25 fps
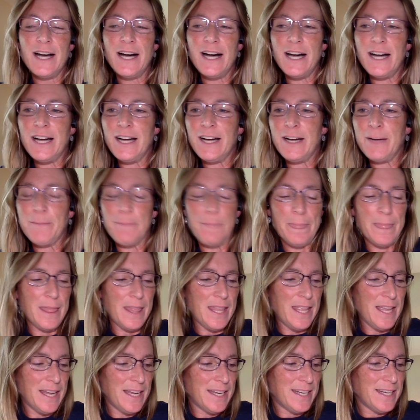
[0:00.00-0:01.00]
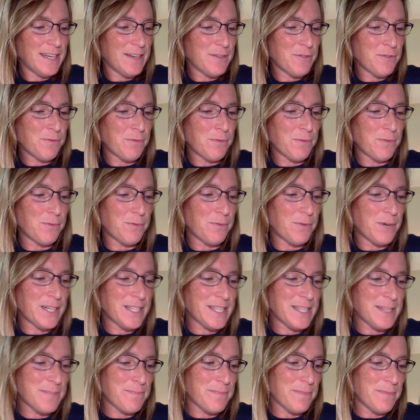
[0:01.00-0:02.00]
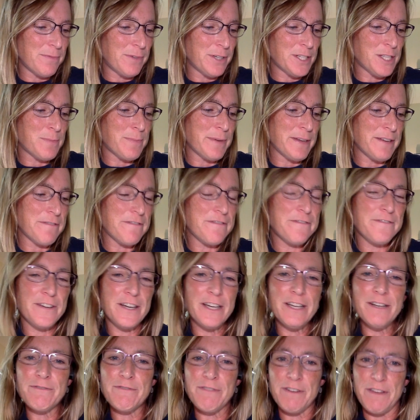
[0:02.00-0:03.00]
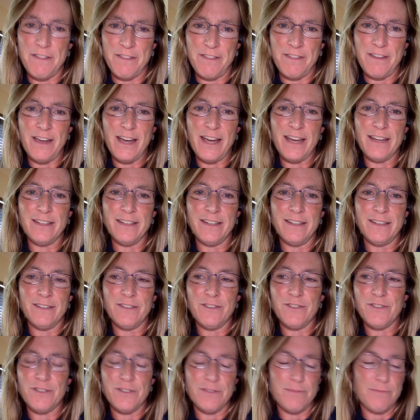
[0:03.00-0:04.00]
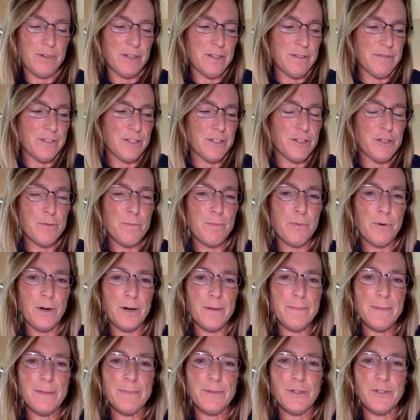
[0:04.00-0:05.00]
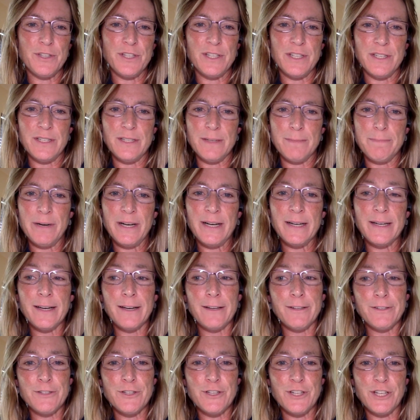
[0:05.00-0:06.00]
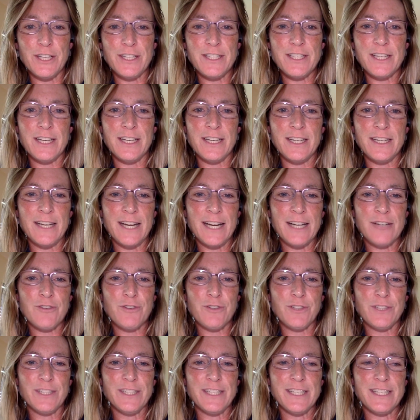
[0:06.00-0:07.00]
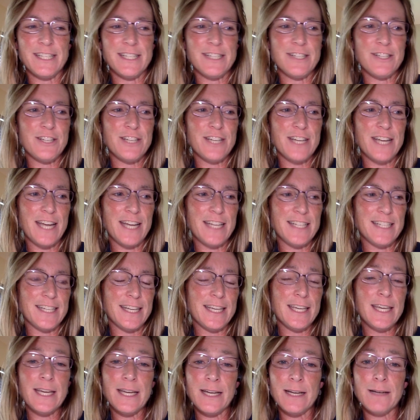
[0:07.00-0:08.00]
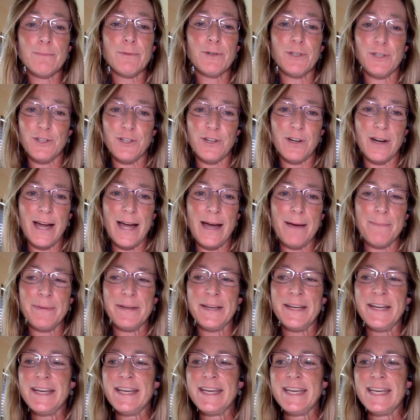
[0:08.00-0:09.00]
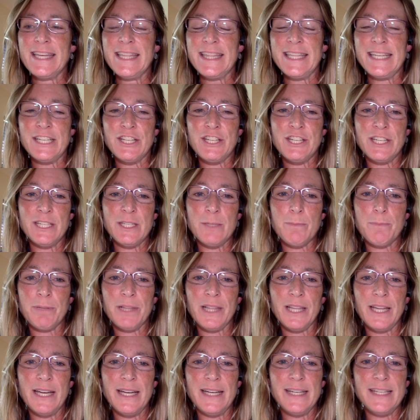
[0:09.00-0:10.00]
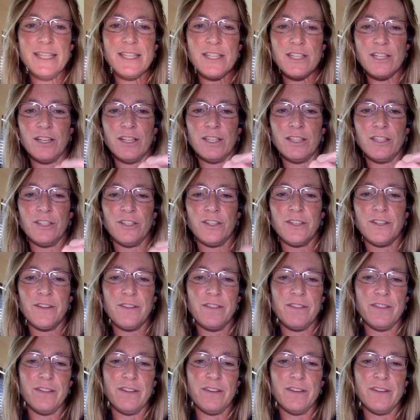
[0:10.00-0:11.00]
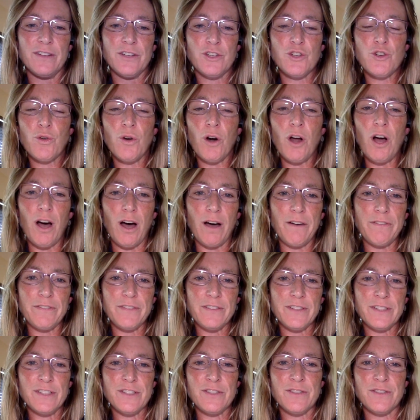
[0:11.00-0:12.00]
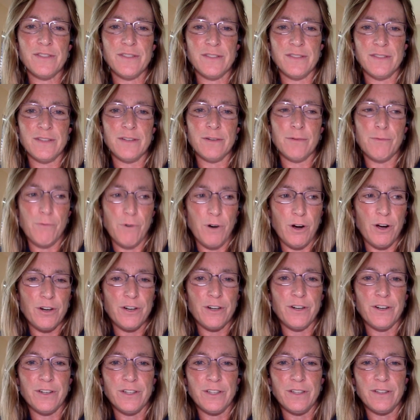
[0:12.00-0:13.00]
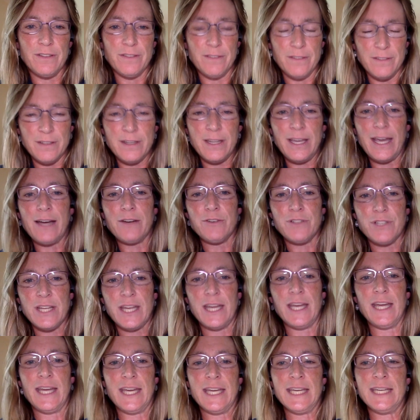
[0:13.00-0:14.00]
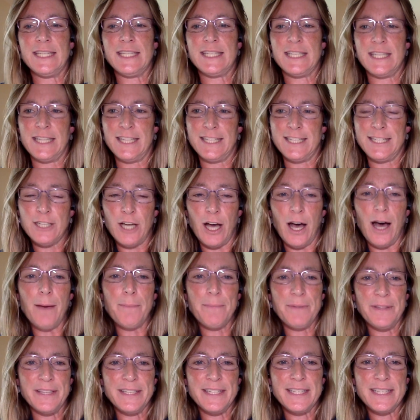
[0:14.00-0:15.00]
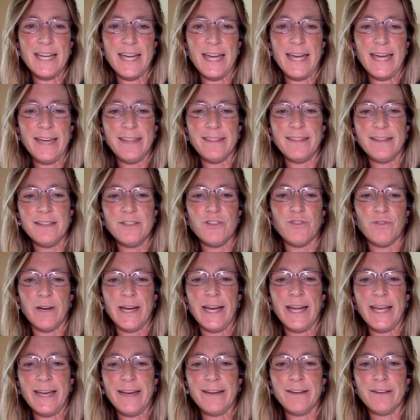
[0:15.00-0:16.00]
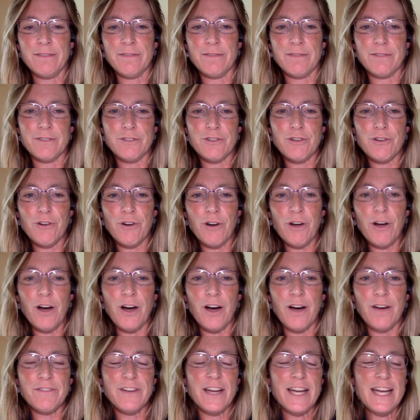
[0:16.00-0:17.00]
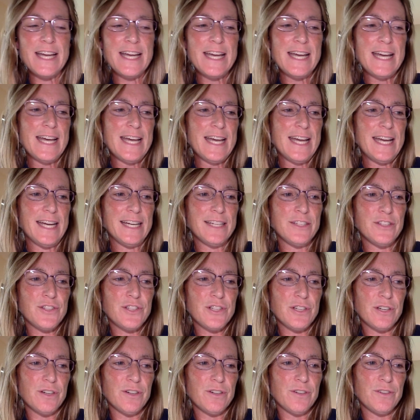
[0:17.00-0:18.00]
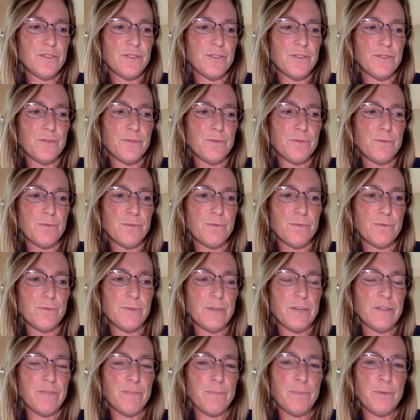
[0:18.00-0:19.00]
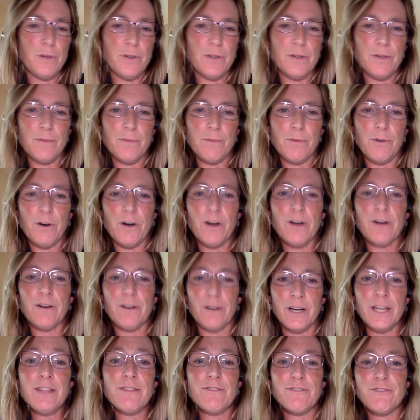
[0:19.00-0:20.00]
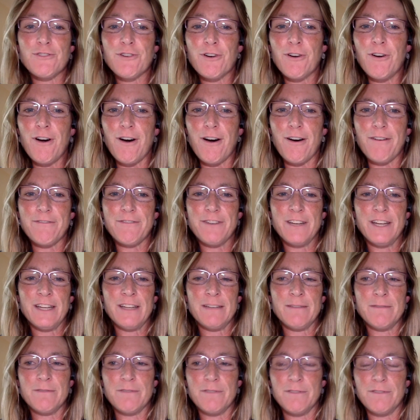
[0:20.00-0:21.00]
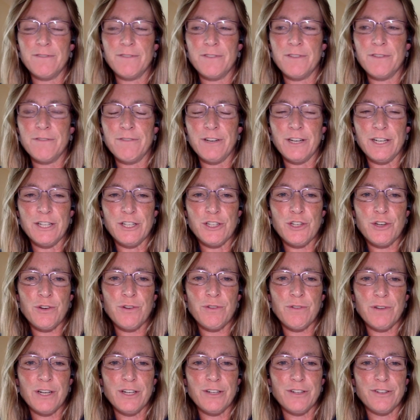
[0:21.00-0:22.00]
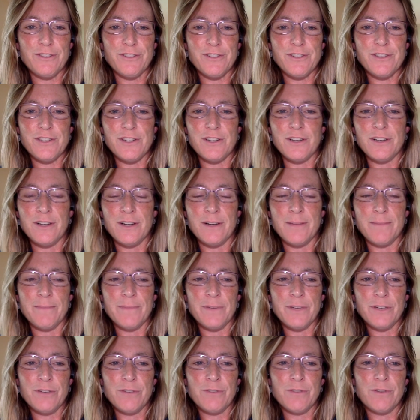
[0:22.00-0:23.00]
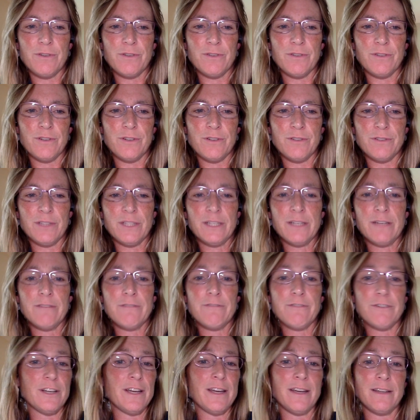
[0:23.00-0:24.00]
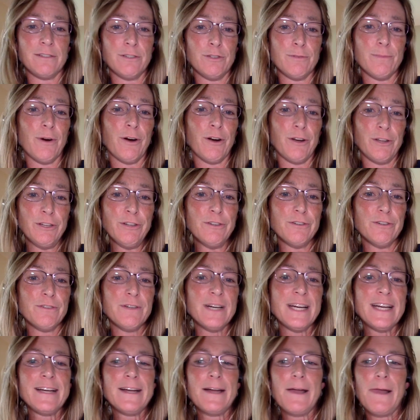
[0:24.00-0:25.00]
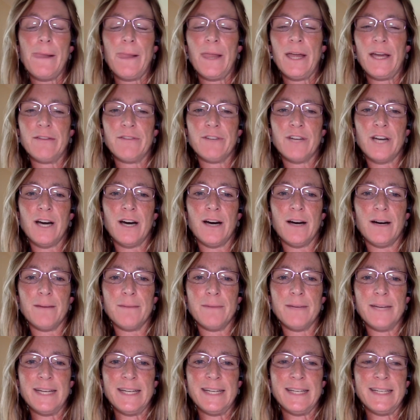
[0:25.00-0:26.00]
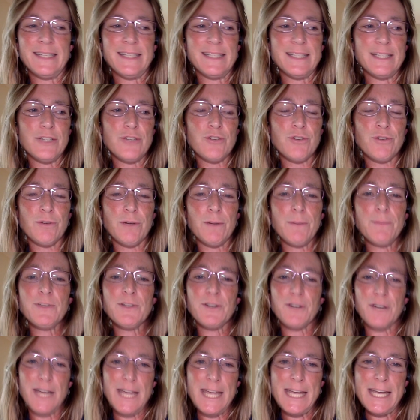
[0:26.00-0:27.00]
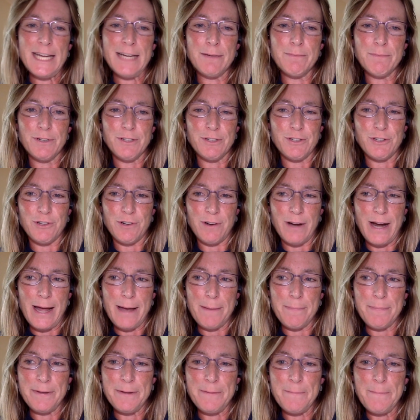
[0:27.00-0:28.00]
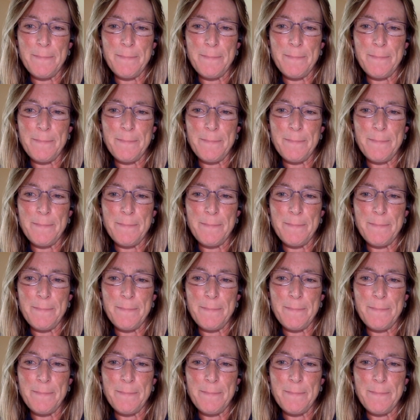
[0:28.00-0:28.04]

And what's been fun with that is one of our new board members is a biologist and a naturalist, and she has a camera trap that she's placed along the trough, because the cows can't get to the top of the tank. They drink out of the trough. And so we've put water in the trough, and the various critters who live at UBarU have come and tripped our camera trap.